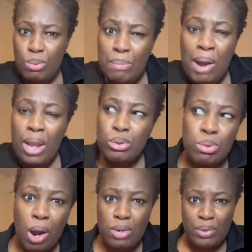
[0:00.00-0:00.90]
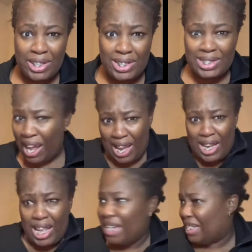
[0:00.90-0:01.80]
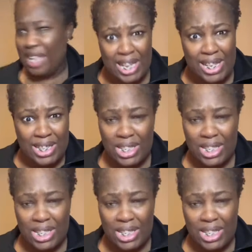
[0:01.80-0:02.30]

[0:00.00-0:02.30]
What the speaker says: mile to walk for this? I didn't get it.